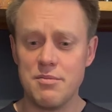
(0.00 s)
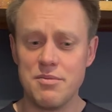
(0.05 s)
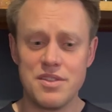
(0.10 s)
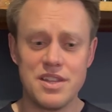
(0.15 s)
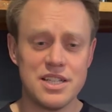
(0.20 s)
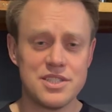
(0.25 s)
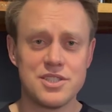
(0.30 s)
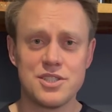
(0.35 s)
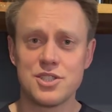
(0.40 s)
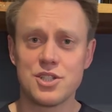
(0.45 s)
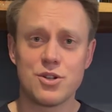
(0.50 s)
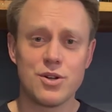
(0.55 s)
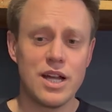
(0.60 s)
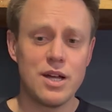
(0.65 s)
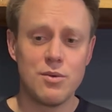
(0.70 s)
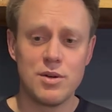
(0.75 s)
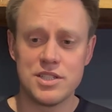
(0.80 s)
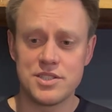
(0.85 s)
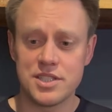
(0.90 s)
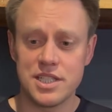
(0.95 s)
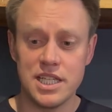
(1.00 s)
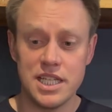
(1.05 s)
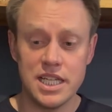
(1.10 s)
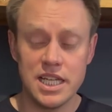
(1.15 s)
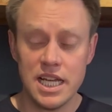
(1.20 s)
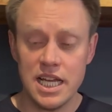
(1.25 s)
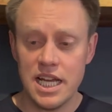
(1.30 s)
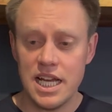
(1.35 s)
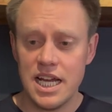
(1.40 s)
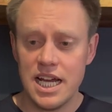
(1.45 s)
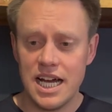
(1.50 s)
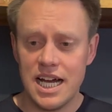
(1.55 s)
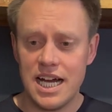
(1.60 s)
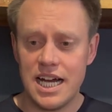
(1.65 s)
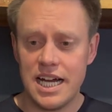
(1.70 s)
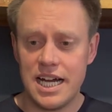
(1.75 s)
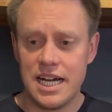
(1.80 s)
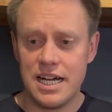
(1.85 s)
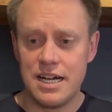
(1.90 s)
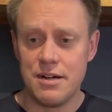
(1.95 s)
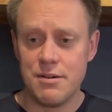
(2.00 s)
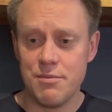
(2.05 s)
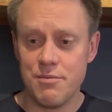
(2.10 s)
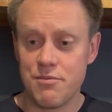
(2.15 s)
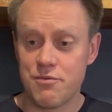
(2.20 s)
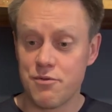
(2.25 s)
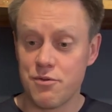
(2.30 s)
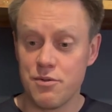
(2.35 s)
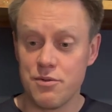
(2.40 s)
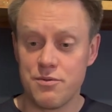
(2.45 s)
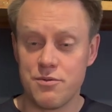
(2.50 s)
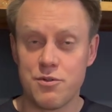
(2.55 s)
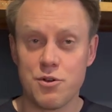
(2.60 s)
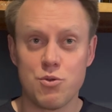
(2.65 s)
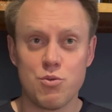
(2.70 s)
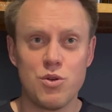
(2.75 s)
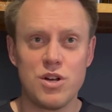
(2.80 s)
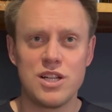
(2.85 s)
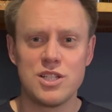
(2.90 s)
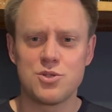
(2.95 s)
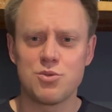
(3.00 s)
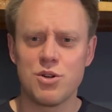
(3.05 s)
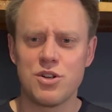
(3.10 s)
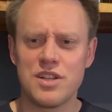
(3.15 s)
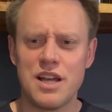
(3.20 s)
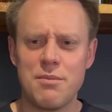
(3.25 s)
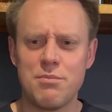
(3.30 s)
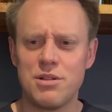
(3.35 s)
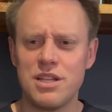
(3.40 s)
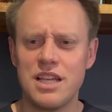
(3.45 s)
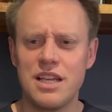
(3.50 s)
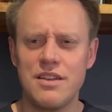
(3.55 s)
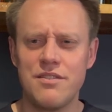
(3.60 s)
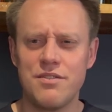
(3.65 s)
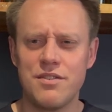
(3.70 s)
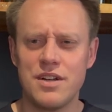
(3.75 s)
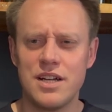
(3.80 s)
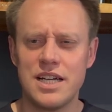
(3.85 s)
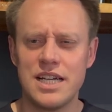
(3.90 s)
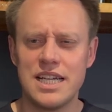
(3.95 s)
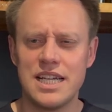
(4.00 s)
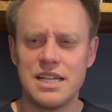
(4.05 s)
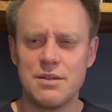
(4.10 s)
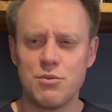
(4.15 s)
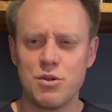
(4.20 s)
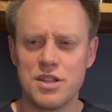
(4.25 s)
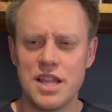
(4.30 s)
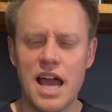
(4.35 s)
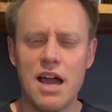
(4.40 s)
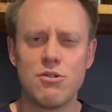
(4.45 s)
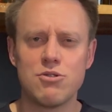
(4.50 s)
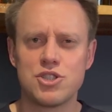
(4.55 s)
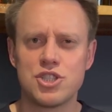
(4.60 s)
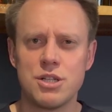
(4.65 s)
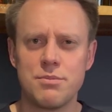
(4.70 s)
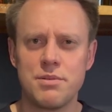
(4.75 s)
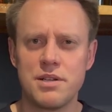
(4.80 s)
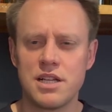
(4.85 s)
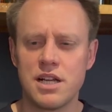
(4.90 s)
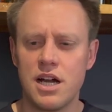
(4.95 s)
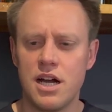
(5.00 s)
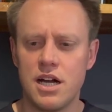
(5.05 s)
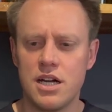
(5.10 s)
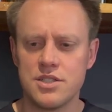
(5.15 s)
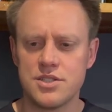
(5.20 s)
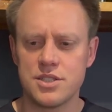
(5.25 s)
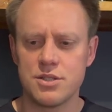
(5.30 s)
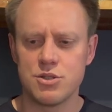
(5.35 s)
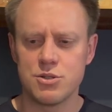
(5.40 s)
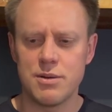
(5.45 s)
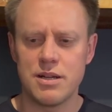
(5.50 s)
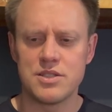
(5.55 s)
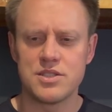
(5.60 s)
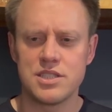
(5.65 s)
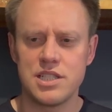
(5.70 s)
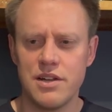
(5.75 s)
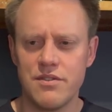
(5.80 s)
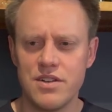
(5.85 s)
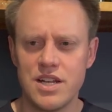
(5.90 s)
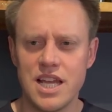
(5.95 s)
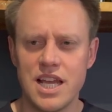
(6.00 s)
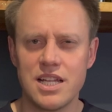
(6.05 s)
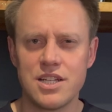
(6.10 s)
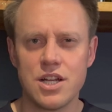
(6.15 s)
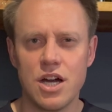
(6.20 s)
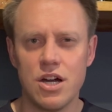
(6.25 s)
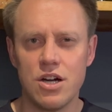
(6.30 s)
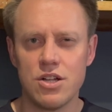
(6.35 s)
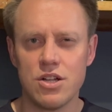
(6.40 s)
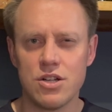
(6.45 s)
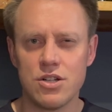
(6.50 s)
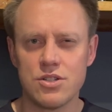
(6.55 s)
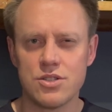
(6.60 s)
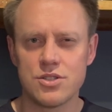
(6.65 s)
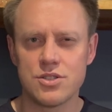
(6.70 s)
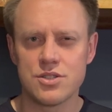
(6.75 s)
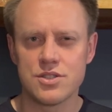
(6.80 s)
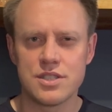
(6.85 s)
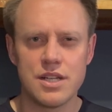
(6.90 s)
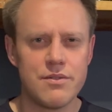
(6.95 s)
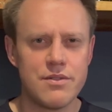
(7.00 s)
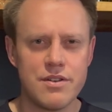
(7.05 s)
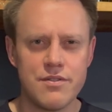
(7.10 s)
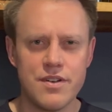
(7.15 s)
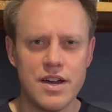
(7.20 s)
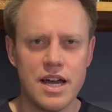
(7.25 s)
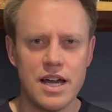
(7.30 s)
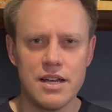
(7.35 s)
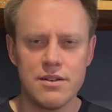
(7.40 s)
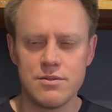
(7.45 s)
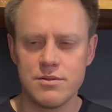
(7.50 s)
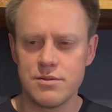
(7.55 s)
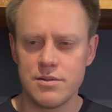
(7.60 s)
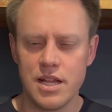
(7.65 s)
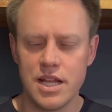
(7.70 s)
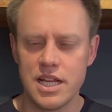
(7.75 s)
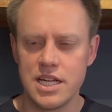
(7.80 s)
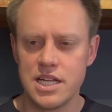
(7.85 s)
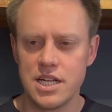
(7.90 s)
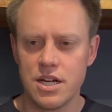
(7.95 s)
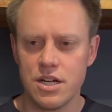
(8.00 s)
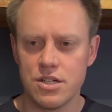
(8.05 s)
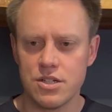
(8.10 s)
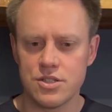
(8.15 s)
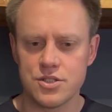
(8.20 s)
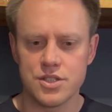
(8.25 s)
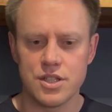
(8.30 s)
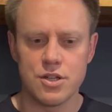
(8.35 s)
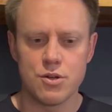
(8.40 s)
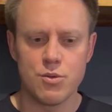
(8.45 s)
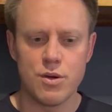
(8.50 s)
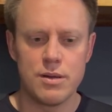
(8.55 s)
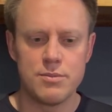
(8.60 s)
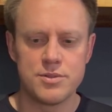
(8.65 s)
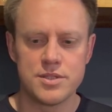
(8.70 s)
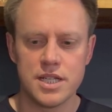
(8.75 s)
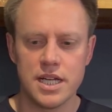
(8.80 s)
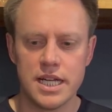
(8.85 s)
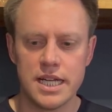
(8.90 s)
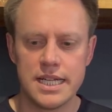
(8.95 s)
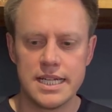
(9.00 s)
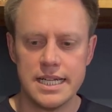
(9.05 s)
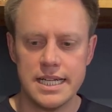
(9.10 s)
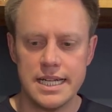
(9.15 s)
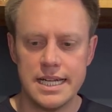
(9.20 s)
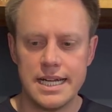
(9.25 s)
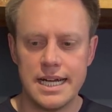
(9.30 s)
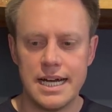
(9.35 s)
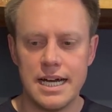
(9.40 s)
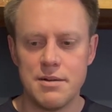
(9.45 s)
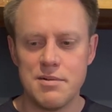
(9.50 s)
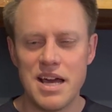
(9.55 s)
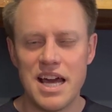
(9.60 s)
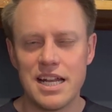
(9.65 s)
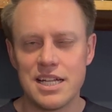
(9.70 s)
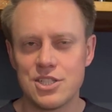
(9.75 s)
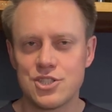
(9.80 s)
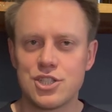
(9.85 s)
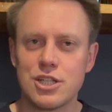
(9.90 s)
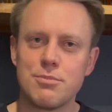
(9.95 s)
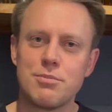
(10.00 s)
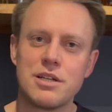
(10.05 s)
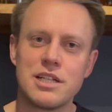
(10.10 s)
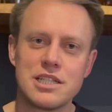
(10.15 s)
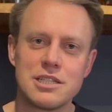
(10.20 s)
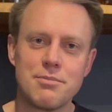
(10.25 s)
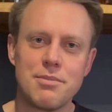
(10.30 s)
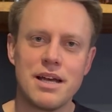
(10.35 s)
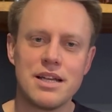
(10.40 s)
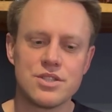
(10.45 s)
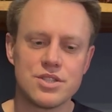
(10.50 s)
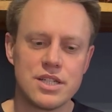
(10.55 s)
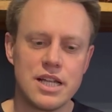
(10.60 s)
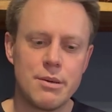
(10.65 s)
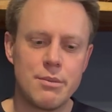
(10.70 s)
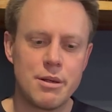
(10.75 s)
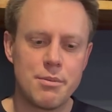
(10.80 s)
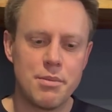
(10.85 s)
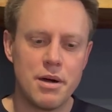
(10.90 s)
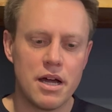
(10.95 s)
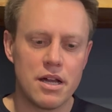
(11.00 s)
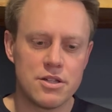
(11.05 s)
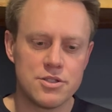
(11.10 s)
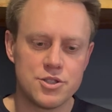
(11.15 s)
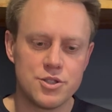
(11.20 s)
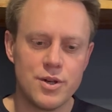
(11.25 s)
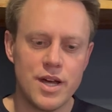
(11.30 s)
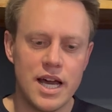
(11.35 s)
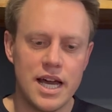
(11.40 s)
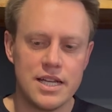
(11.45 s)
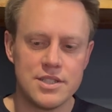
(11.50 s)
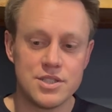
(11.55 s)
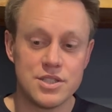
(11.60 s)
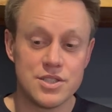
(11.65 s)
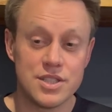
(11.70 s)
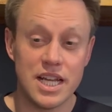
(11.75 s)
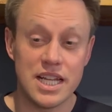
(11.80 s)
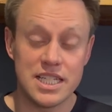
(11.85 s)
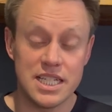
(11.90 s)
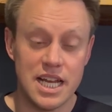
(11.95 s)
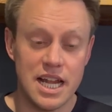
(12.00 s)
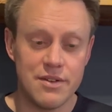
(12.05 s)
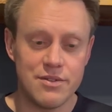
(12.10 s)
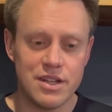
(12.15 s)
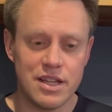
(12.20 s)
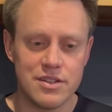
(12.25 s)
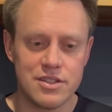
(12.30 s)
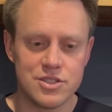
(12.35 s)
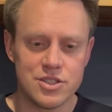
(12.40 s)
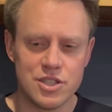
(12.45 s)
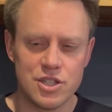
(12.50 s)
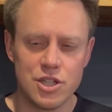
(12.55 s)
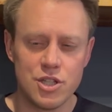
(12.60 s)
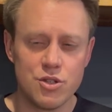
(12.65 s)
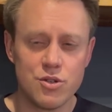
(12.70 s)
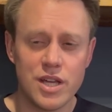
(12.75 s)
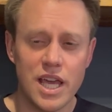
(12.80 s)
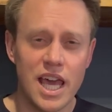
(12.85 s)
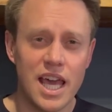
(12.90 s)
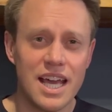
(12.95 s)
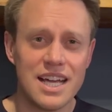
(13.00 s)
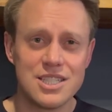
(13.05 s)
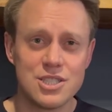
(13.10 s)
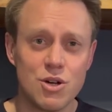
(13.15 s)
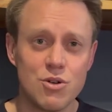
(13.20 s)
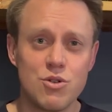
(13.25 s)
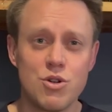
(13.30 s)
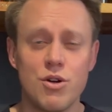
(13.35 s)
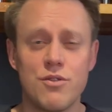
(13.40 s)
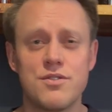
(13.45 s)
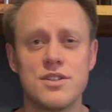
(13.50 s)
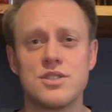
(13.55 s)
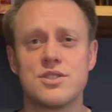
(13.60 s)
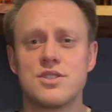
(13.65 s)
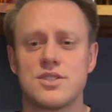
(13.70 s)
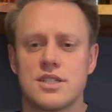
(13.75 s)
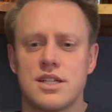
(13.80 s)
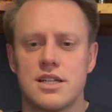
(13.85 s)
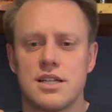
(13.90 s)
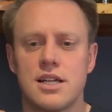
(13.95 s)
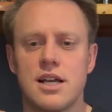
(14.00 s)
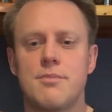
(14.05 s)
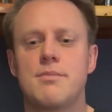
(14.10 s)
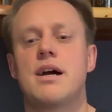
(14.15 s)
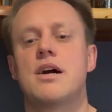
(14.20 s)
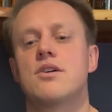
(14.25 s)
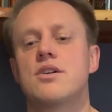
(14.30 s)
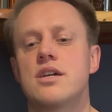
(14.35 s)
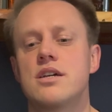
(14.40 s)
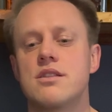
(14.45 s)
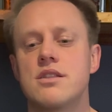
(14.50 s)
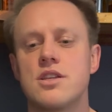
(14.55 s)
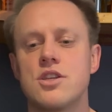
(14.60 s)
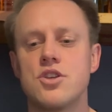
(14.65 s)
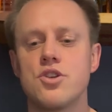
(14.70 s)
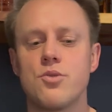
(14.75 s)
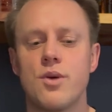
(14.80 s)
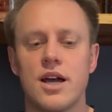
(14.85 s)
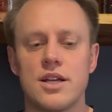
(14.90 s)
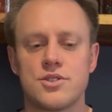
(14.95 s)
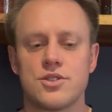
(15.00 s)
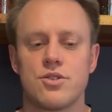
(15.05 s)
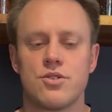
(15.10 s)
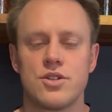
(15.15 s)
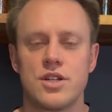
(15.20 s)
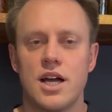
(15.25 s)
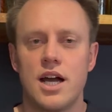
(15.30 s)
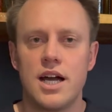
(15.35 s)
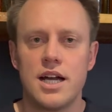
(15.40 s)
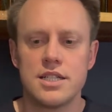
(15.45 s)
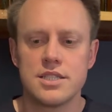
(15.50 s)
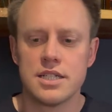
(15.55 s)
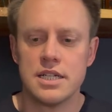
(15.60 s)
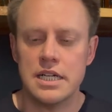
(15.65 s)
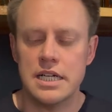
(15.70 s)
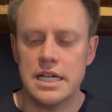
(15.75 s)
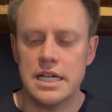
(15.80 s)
This is a great whiskey. For what it's worth, I believe without shipping costs, it was about $78, 75, $80 on their website. Adding shipping depends on how many bottles you add. Since I did have to get this in the UK, I don't know if this is going to come out in the US or not.